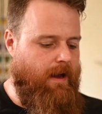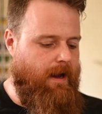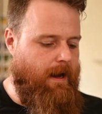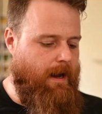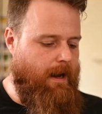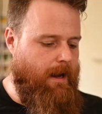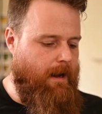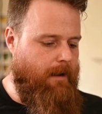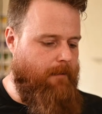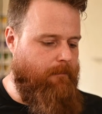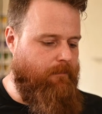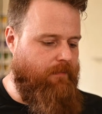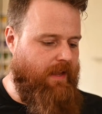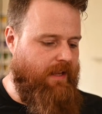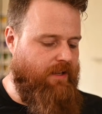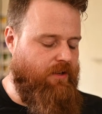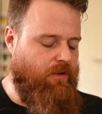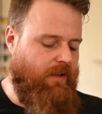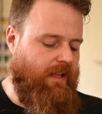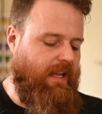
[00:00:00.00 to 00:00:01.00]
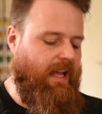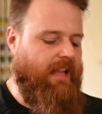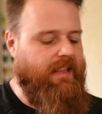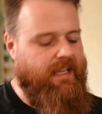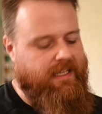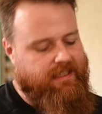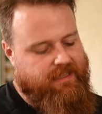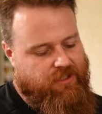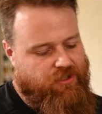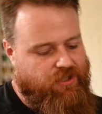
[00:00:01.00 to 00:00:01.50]
And, I
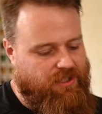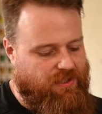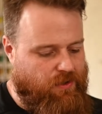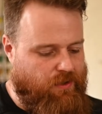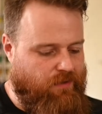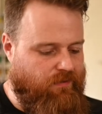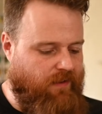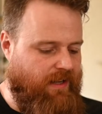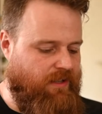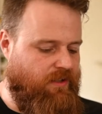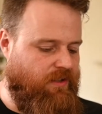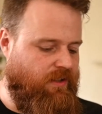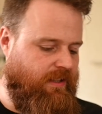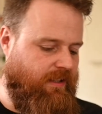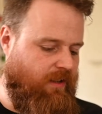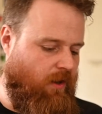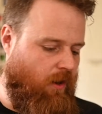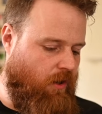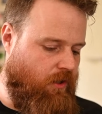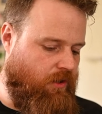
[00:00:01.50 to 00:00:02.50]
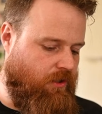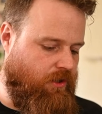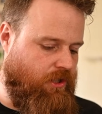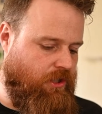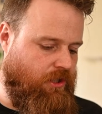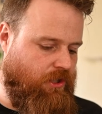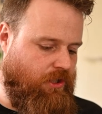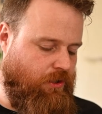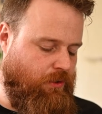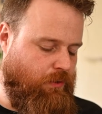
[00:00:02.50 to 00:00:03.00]
like that she's sort of under the
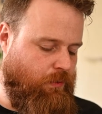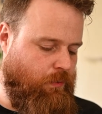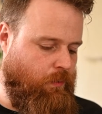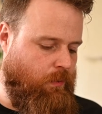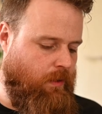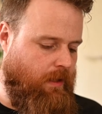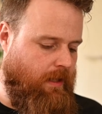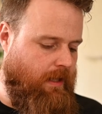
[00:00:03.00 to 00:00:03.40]
arch, too.